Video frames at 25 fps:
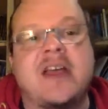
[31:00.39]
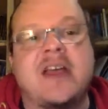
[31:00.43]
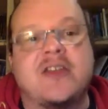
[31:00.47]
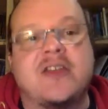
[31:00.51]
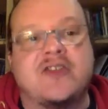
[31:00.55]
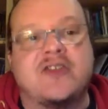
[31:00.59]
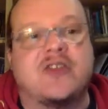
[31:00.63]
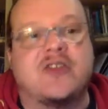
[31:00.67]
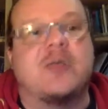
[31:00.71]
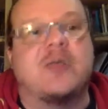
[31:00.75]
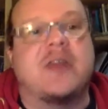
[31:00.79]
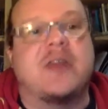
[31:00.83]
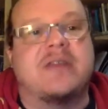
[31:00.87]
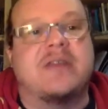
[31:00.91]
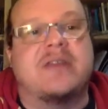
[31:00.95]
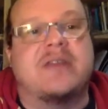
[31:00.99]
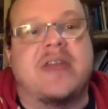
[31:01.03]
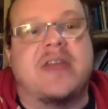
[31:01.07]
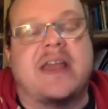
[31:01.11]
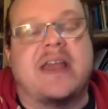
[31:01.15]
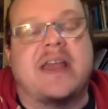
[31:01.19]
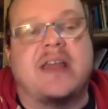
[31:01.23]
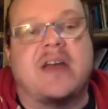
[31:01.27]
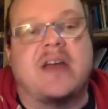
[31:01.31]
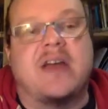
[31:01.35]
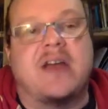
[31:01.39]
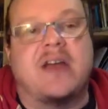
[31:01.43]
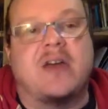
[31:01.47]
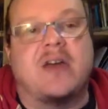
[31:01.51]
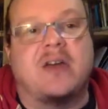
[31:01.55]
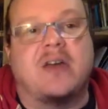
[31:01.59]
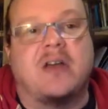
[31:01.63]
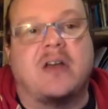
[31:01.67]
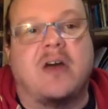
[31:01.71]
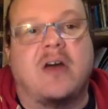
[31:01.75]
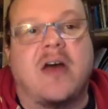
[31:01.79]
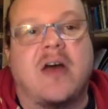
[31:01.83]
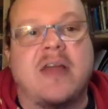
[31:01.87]
do whatever they like
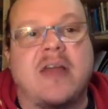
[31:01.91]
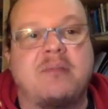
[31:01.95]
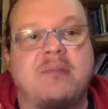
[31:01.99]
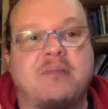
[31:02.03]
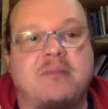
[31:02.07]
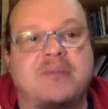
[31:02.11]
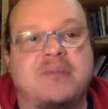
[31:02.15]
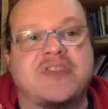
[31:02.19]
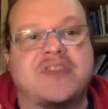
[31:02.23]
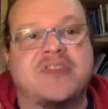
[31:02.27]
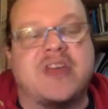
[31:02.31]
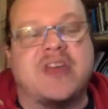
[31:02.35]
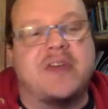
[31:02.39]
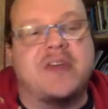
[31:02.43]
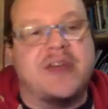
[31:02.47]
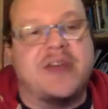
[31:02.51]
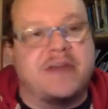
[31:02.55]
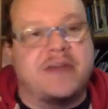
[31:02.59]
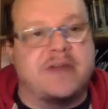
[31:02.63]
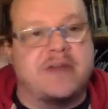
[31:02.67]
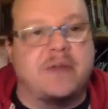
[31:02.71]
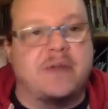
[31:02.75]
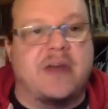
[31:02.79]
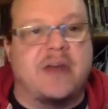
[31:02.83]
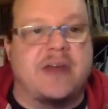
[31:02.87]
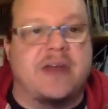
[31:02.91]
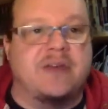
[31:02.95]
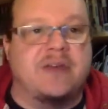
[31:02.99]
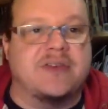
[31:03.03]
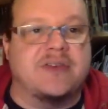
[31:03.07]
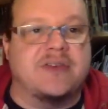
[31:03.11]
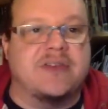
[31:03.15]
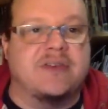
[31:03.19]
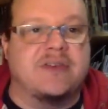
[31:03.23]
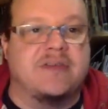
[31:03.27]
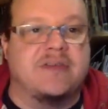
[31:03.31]
online so that everyone else can